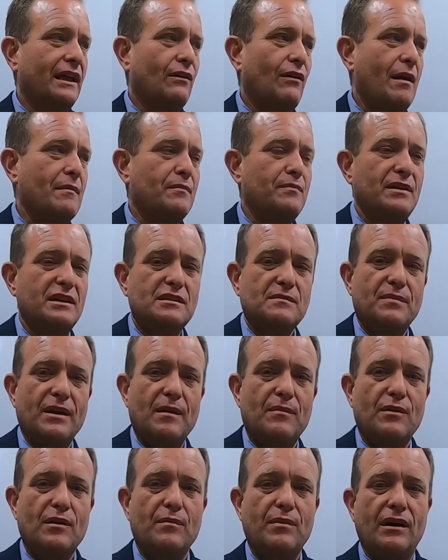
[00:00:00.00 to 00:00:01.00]
Grab a piece of
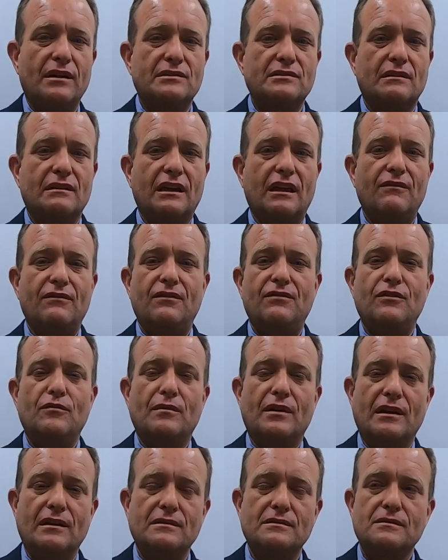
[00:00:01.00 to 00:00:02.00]
paper and a pencil. I'll give you a few
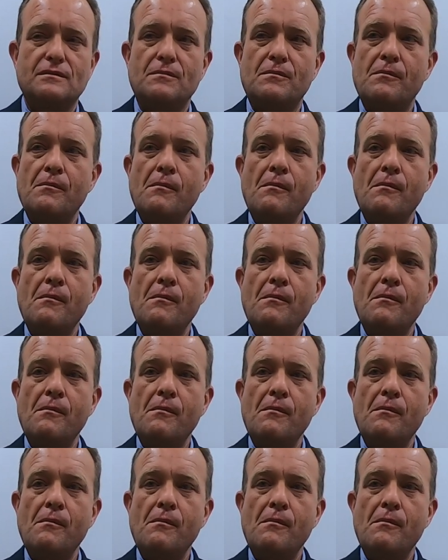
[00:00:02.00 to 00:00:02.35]
minutes.